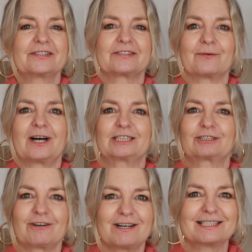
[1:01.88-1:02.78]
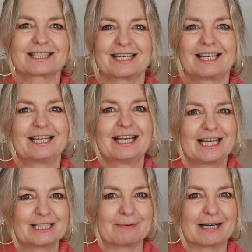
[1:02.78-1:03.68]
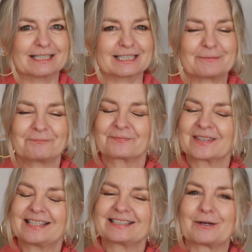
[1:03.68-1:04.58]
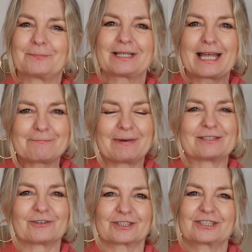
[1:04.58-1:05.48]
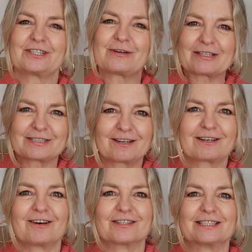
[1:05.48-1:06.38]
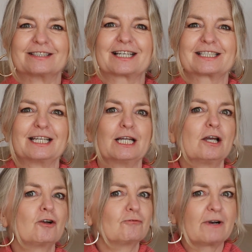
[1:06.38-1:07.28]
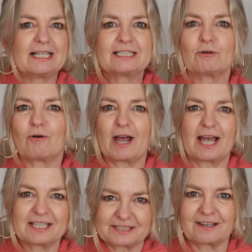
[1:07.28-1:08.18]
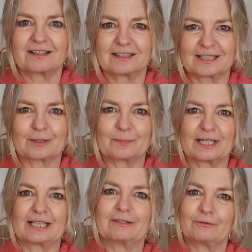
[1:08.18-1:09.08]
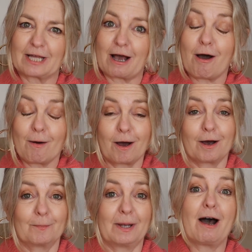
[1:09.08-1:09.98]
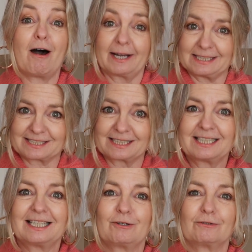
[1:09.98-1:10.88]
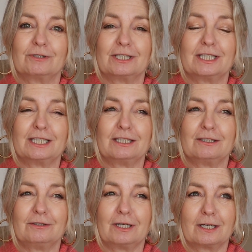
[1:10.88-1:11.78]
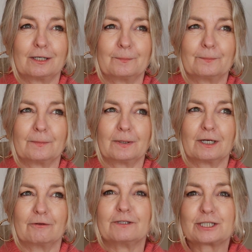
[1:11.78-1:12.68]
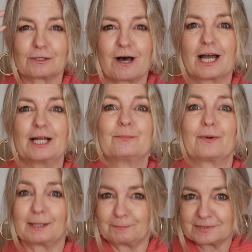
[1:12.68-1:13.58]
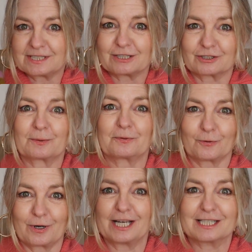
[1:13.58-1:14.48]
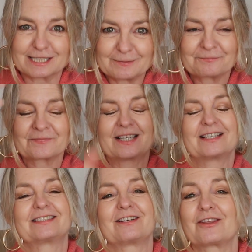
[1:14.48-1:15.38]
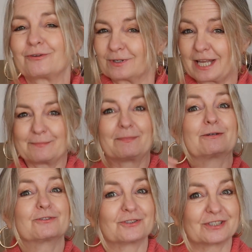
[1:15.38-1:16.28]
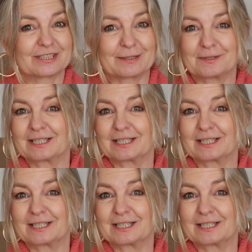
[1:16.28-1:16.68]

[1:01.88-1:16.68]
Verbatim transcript: So I tried a headband. So I put the headband on because you know how sunglasses actually raise your hairstyle a little bit and give you that um, height, um, a visual height by sitting on top of your head. So I thought the headband will do the same